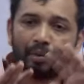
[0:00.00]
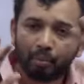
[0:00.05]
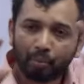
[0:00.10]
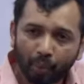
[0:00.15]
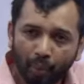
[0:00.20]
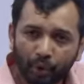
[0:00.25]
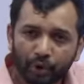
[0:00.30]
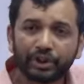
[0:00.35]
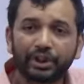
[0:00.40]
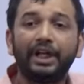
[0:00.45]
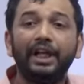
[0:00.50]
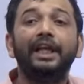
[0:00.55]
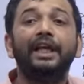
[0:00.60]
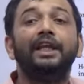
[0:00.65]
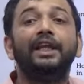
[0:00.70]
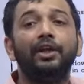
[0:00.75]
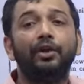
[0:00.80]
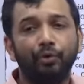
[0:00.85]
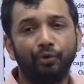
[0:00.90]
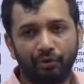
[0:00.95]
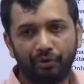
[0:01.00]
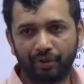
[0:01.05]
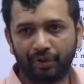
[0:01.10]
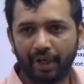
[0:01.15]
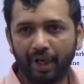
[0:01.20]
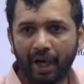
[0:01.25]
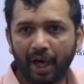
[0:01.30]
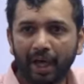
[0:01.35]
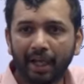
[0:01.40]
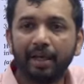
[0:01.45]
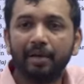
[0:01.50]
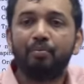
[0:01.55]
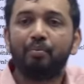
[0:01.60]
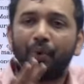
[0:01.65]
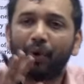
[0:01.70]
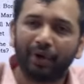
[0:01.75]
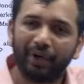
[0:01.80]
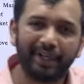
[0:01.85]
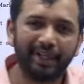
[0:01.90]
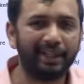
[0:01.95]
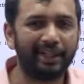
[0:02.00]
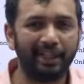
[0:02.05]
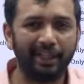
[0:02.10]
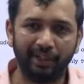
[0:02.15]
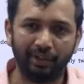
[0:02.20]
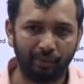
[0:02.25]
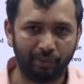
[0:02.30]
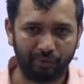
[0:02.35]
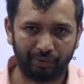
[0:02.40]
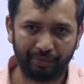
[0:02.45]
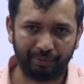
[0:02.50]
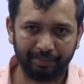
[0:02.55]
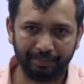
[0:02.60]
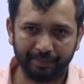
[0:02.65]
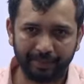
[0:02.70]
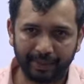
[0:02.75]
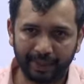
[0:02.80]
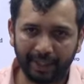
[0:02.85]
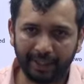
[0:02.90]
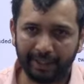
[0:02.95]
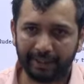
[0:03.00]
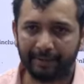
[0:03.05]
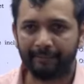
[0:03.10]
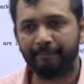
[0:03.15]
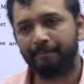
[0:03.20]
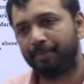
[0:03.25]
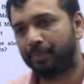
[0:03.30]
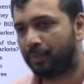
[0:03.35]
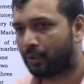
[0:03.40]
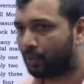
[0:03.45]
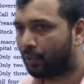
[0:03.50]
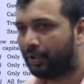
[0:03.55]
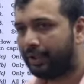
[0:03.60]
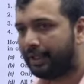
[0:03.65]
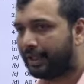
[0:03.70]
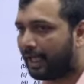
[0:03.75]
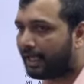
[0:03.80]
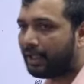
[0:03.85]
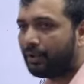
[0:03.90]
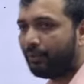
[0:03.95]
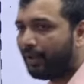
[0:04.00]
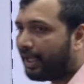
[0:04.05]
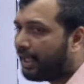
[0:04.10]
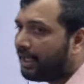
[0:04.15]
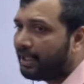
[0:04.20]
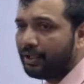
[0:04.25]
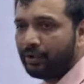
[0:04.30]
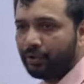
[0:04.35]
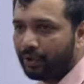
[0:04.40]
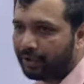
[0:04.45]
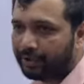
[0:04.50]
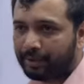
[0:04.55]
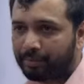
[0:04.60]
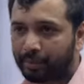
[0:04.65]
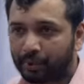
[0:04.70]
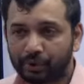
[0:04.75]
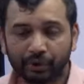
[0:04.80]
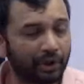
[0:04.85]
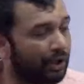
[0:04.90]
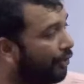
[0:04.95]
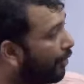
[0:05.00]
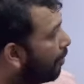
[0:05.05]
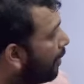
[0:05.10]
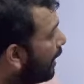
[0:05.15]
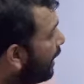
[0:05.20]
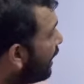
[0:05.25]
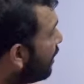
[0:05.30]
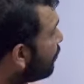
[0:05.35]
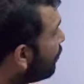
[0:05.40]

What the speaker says: mostly in news. are important in news, right? So in that way you are supposed to cover. But